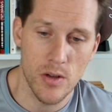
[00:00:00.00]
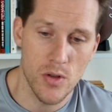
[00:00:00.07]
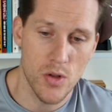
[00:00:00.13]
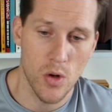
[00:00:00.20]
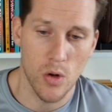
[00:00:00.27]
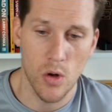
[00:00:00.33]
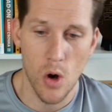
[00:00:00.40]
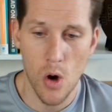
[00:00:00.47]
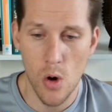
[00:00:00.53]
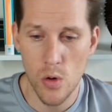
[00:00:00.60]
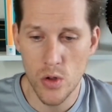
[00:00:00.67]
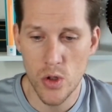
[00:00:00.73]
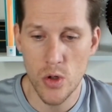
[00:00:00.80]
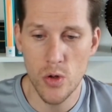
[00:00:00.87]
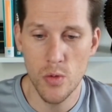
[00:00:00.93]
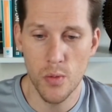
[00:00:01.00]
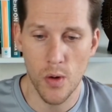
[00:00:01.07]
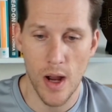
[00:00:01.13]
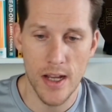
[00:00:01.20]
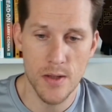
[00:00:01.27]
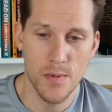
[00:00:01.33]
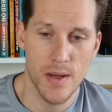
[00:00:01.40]
So go to
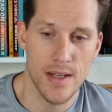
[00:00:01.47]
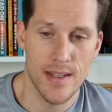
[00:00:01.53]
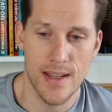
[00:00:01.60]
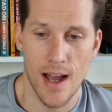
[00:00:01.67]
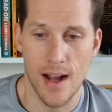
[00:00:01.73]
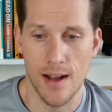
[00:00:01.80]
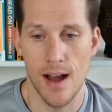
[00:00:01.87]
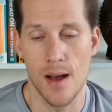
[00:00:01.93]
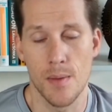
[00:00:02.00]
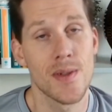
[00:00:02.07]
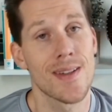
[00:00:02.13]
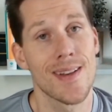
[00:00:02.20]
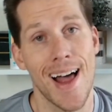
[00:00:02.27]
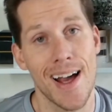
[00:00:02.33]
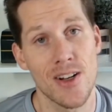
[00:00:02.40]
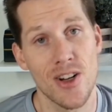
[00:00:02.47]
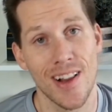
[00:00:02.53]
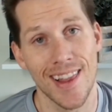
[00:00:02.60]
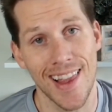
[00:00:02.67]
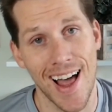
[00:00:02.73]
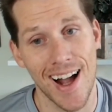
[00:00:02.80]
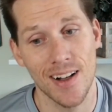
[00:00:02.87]

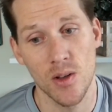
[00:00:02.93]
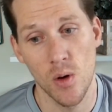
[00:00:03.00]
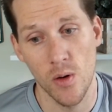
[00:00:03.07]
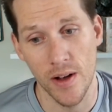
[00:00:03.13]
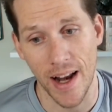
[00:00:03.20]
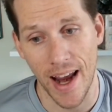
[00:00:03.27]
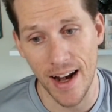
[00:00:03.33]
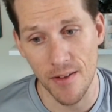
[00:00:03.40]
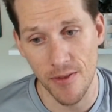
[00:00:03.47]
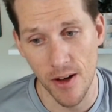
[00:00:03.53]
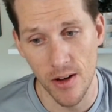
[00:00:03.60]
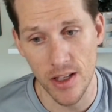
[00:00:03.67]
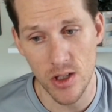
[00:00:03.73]
prizepicks.com/LockedOnNFL